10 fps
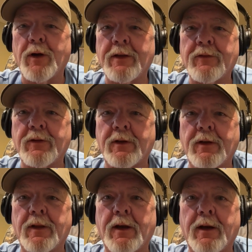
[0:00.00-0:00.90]
grandson
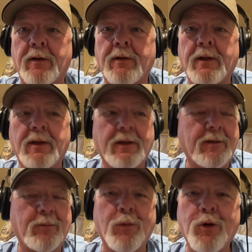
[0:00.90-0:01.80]
in there
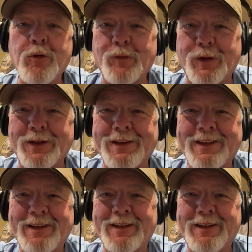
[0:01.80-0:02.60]
moving